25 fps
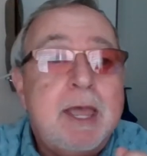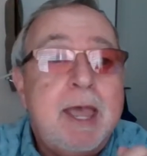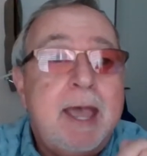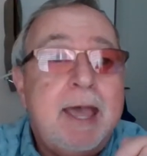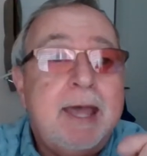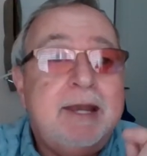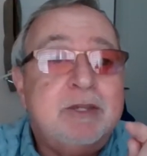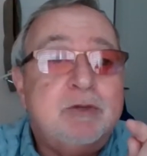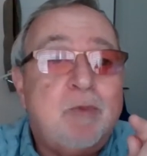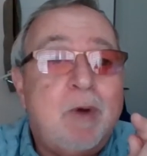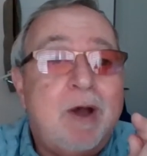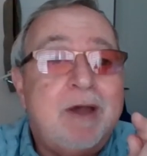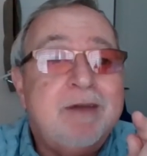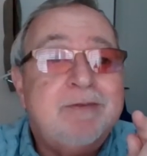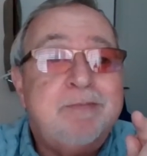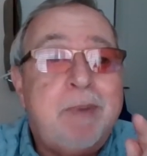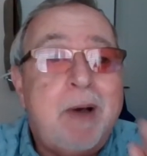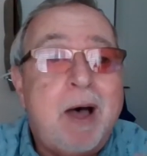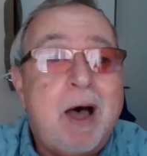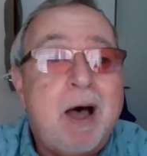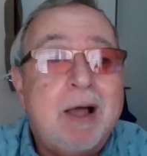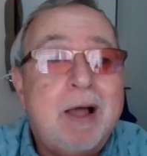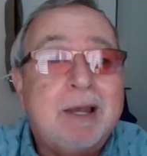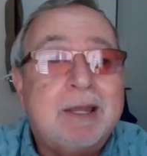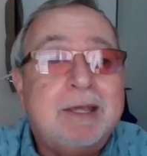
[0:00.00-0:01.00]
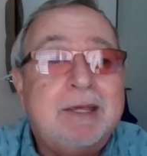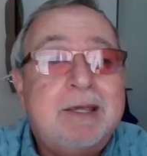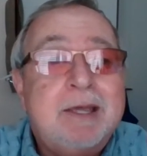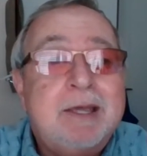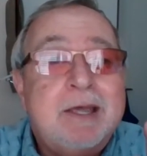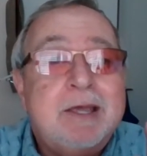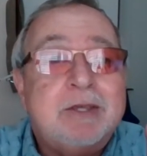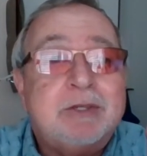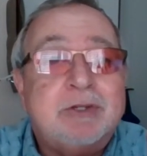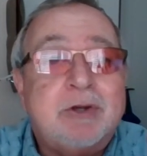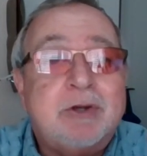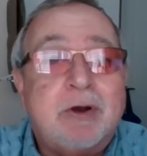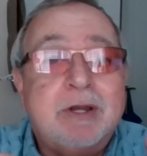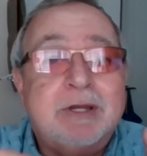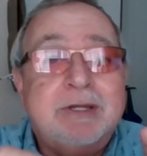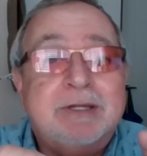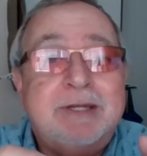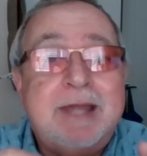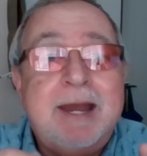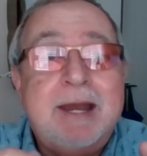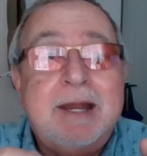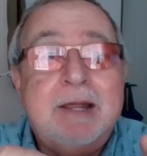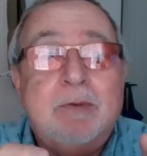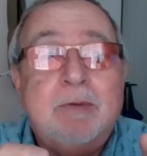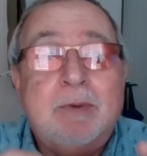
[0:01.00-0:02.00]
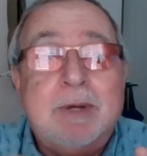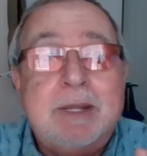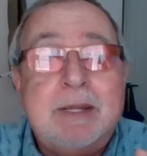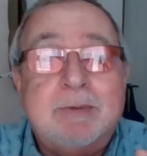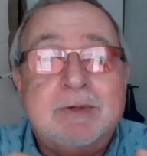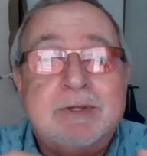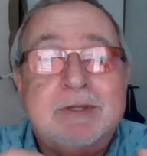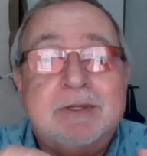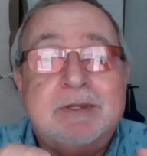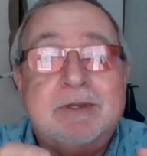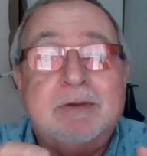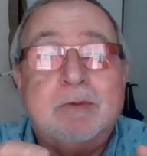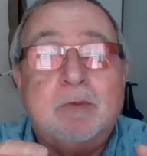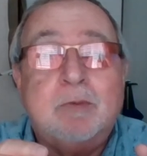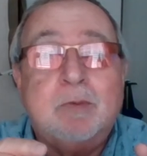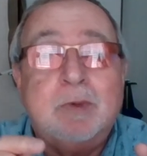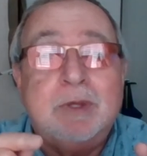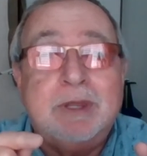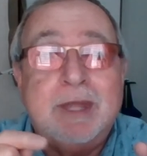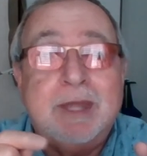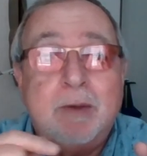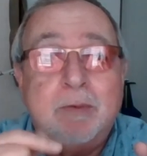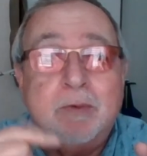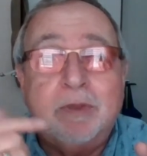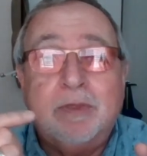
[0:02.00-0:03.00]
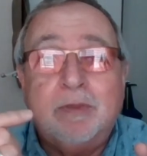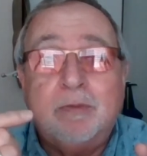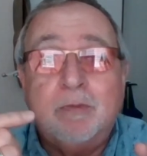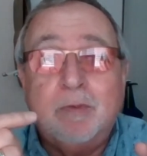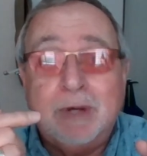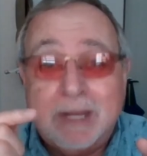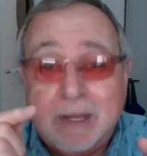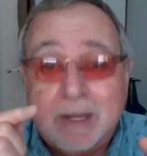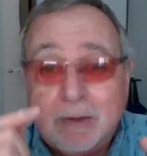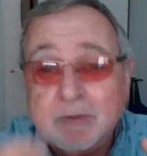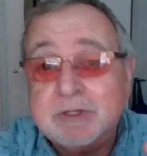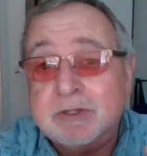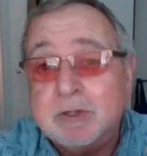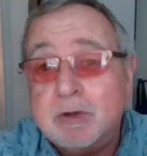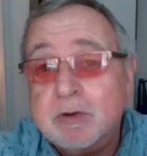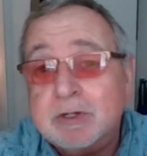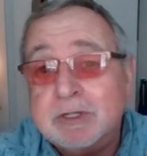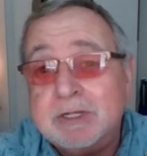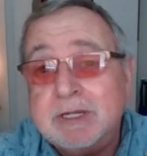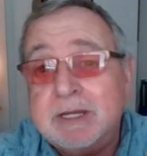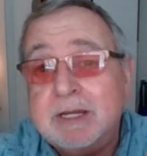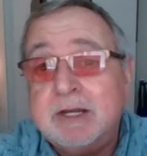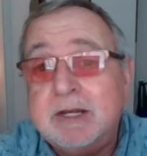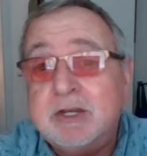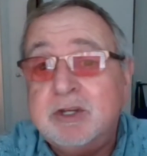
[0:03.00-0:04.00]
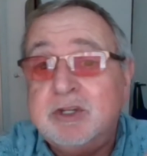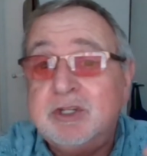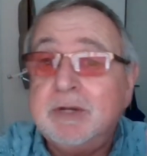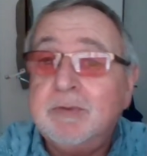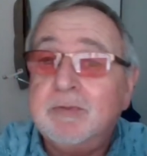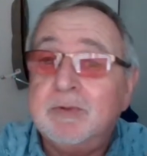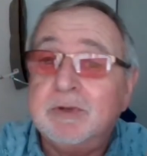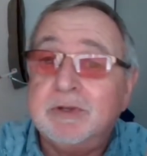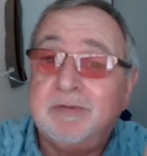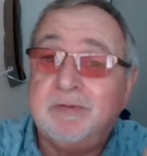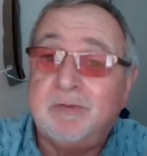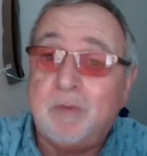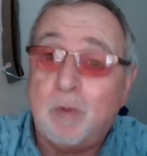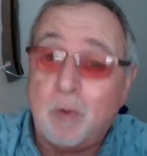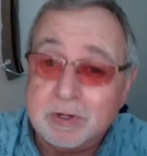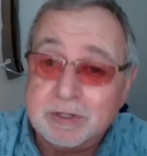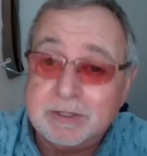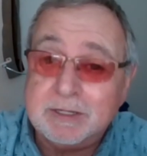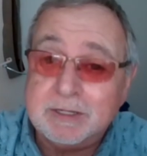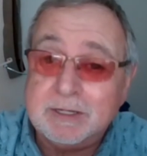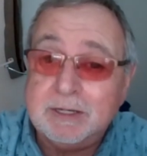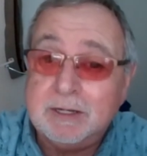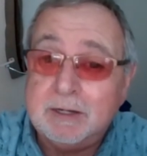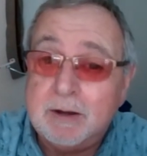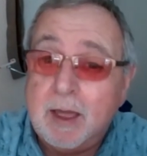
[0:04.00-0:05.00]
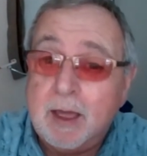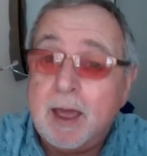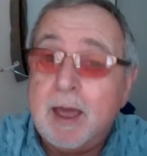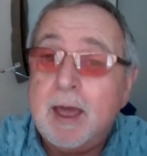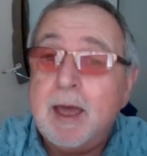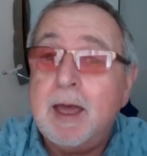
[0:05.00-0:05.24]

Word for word: and his wife Polly started dating when he was when he was 13 and she was 14.